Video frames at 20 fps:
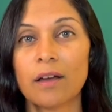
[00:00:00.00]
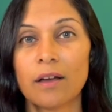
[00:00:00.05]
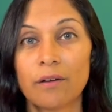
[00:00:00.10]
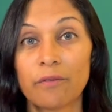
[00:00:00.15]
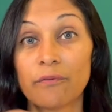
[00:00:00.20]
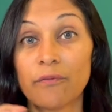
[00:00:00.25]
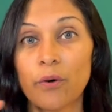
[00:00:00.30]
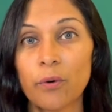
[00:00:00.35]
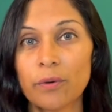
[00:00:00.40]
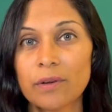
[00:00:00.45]

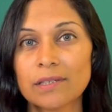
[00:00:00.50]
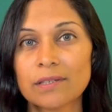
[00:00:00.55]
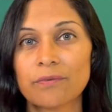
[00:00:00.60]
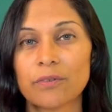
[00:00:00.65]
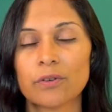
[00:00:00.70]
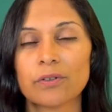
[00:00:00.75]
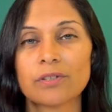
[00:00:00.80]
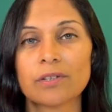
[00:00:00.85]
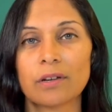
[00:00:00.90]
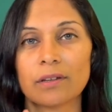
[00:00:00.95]
focus
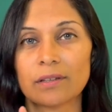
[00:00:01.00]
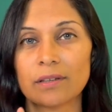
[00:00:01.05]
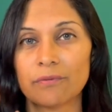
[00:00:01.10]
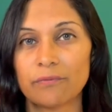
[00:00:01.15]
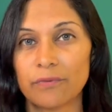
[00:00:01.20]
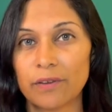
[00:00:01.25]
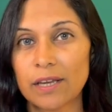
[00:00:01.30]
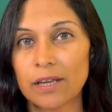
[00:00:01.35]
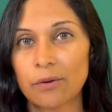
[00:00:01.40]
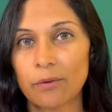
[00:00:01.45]
first on the
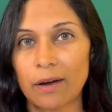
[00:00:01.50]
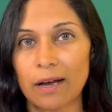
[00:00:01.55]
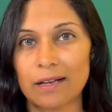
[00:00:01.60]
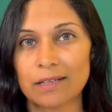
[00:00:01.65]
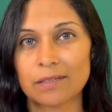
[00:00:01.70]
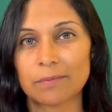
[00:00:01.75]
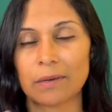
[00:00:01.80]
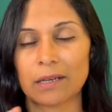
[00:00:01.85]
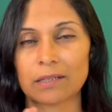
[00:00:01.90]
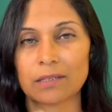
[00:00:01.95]
video
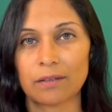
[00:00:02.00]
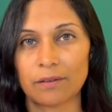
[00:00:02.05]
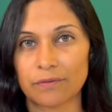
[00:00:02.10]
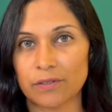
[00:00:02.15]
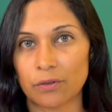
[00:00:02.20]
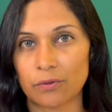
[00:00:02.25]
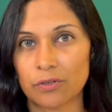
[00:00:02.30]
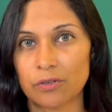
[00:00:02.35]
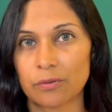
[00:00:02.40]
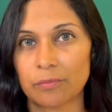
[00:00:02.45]
aspect of
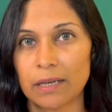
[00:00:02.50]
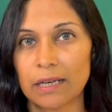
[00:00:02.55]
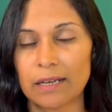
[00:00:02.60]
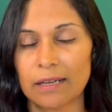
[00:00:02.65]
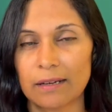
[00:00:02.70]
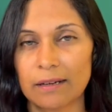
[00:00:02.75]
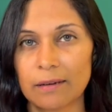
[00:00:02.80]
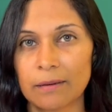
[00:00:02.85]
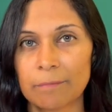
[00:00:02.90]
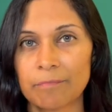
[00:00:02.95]
social
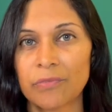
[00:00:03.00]
media.